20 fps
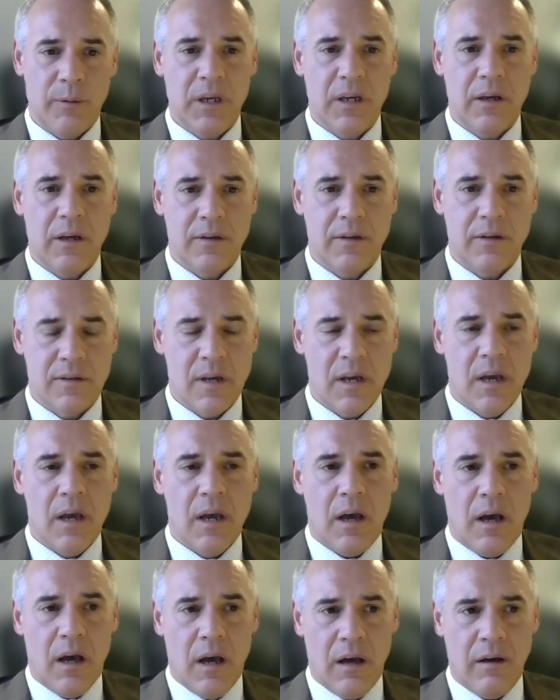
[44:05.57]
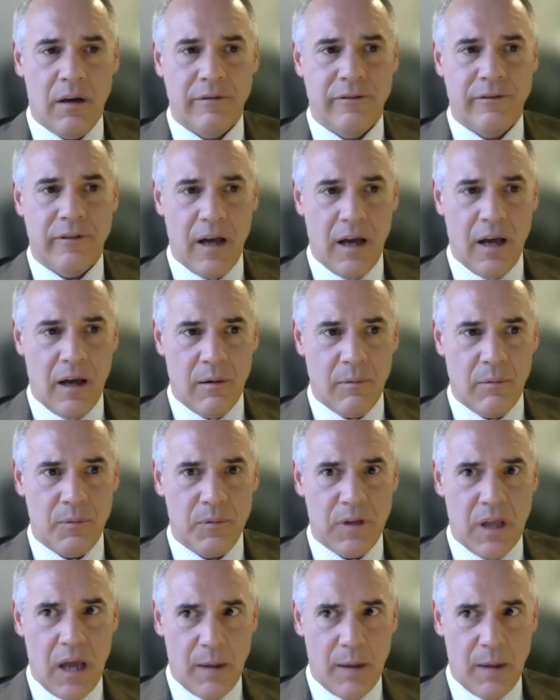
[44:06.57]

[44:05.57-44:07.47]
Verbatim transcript: because of, um,